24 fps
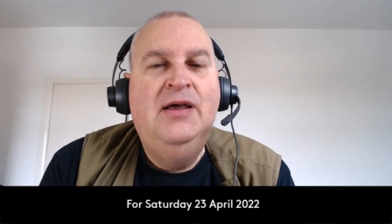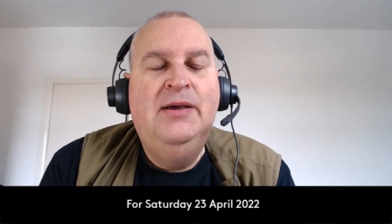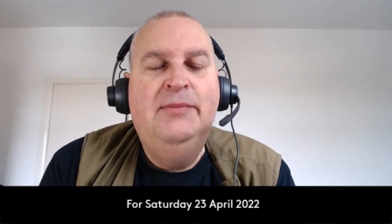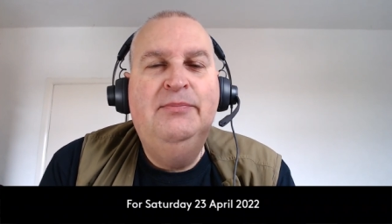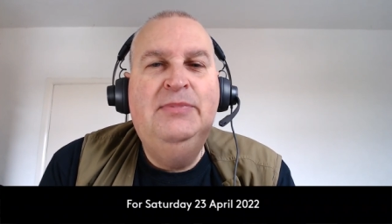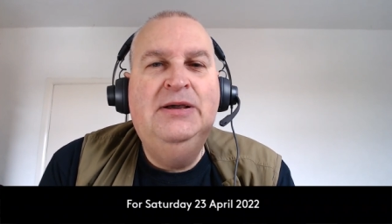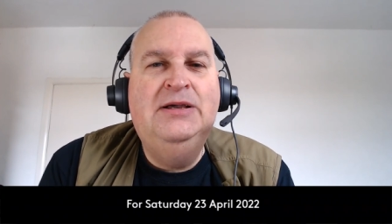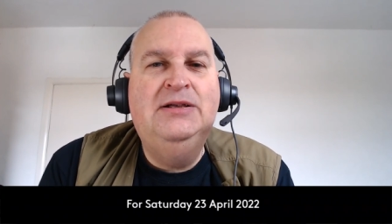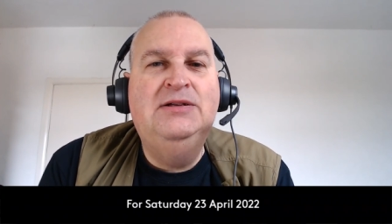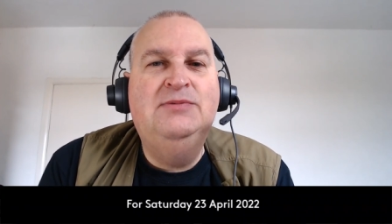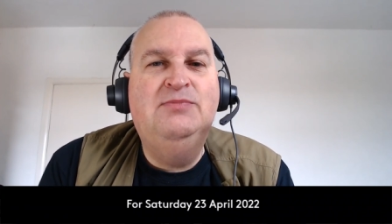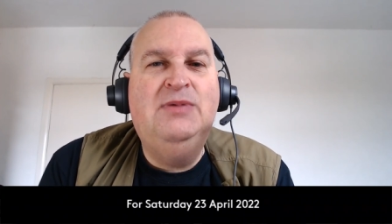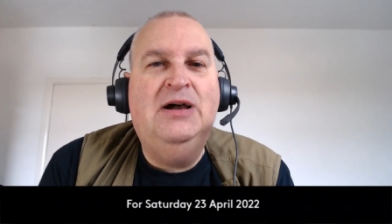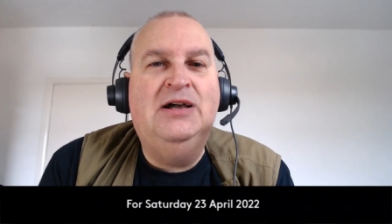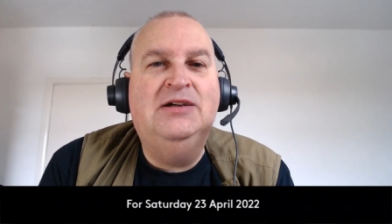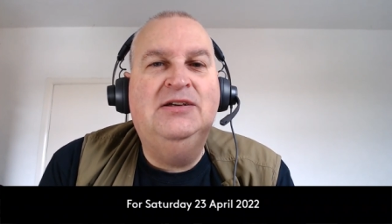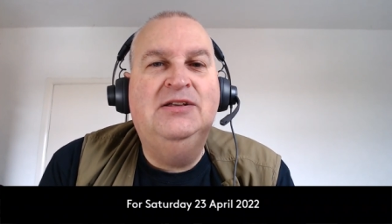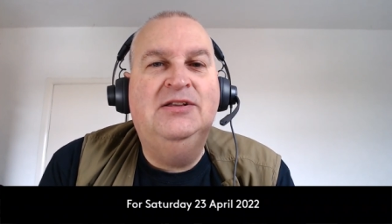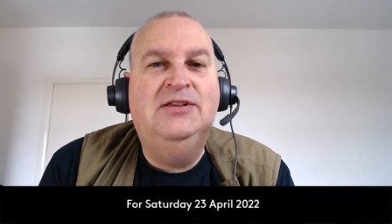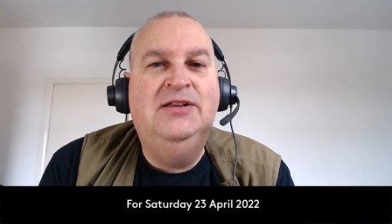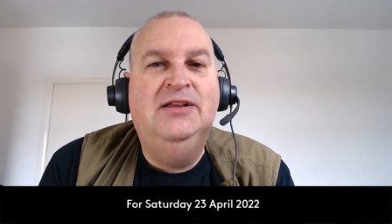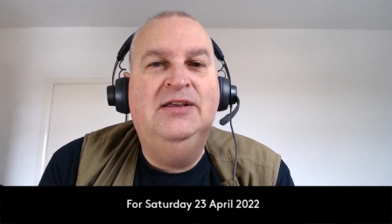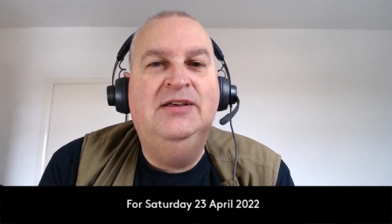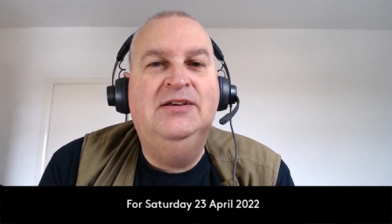Pinged back a
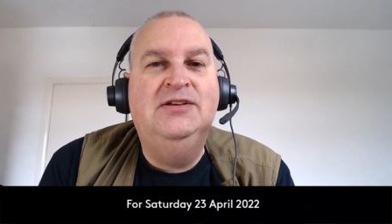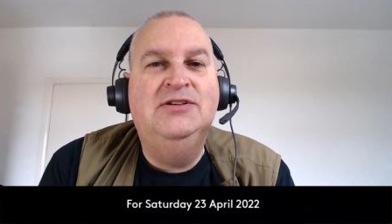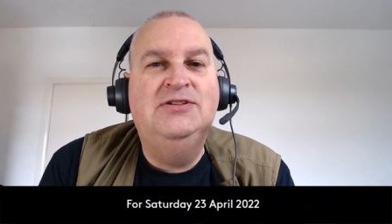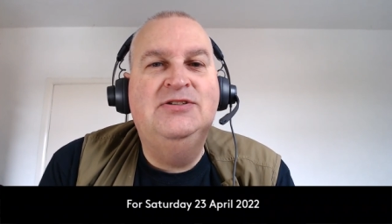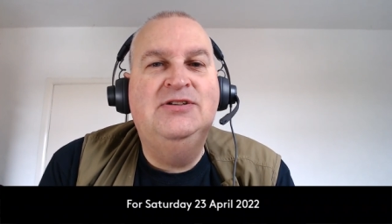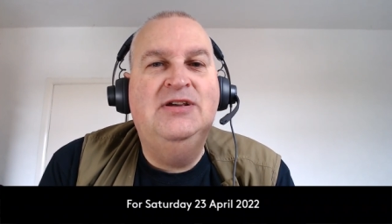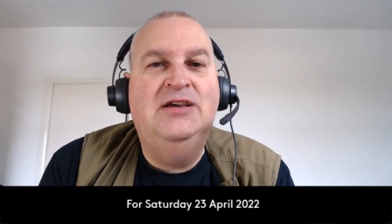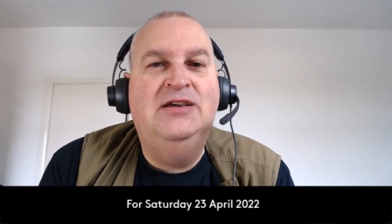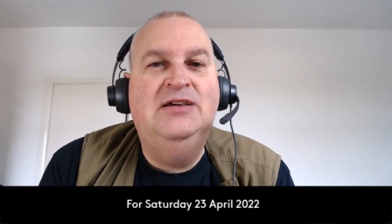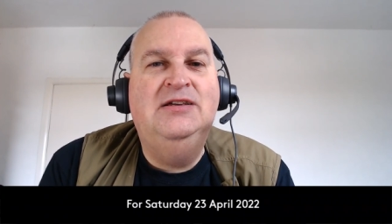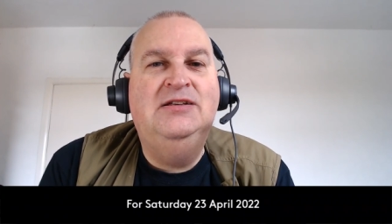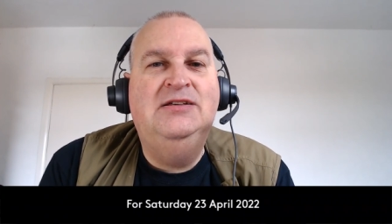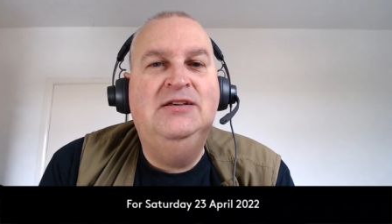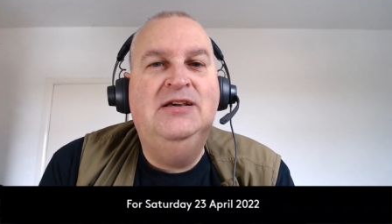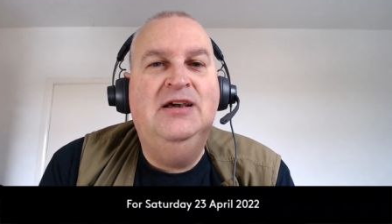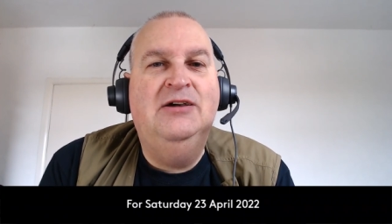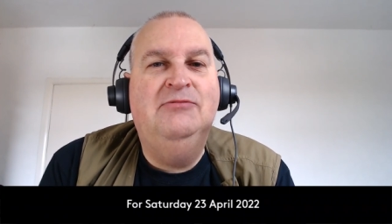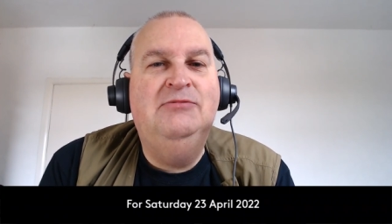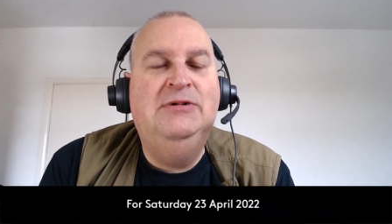thing saying, yeah, we're